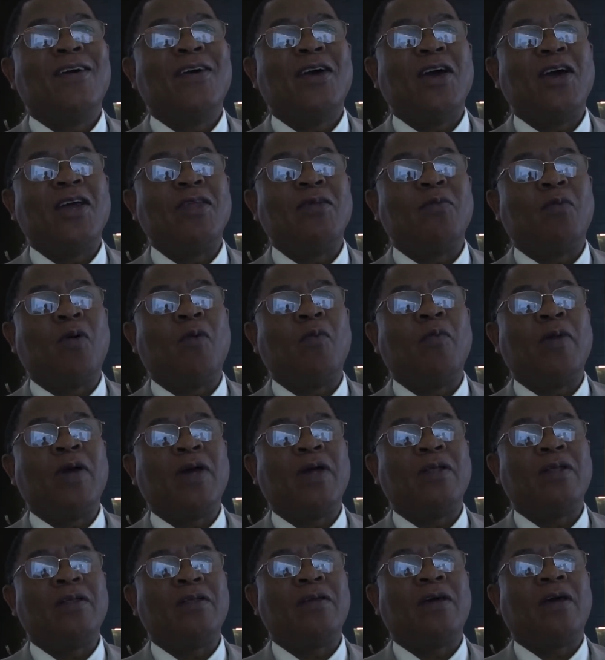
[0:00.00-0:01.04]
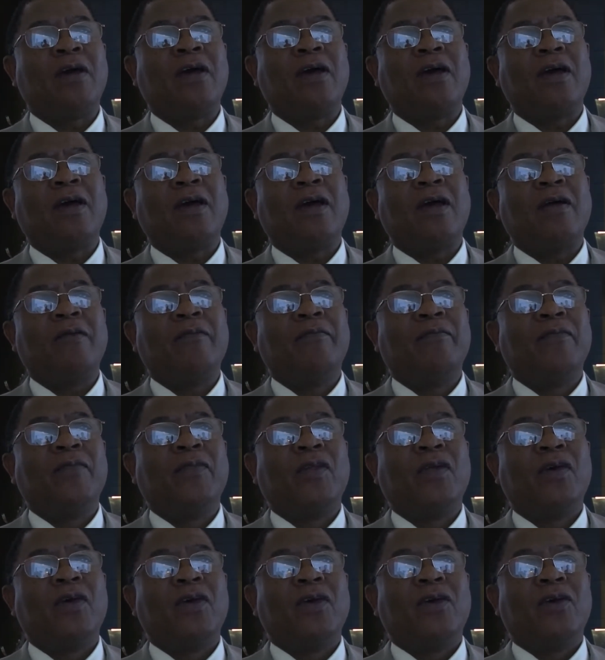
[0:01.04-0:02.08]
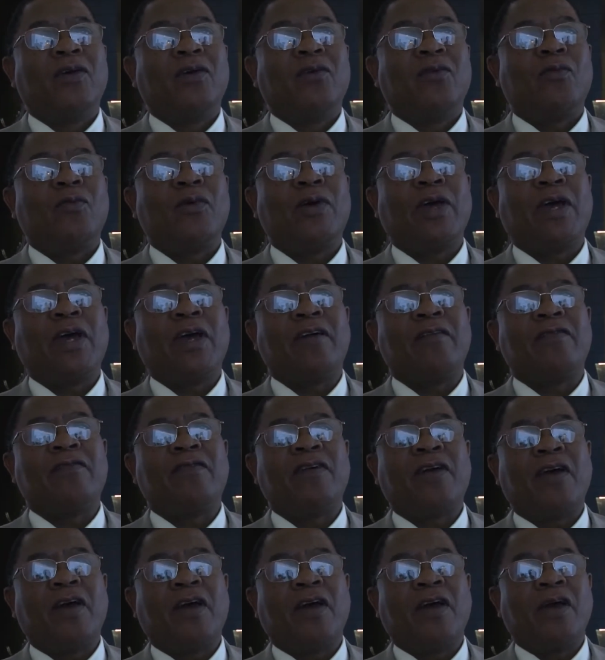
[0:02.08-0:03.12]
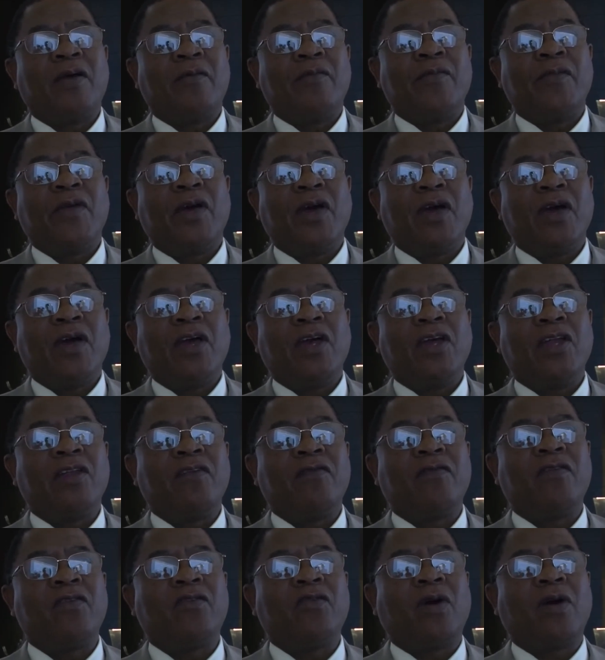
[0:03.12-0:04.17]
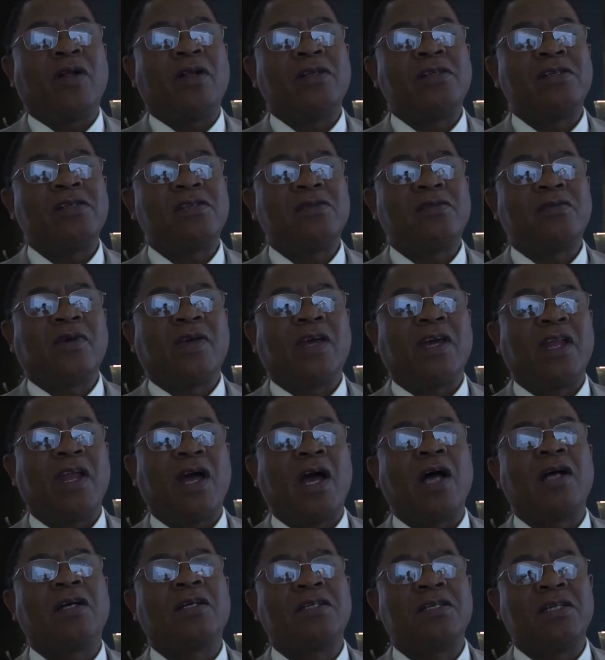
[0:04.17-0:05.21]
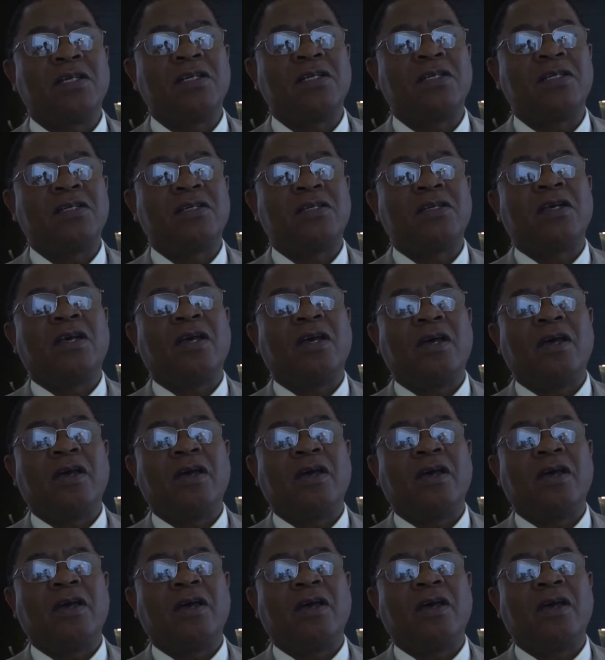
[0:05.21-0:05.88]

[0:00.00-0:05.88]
at the moment we have individuals who can access,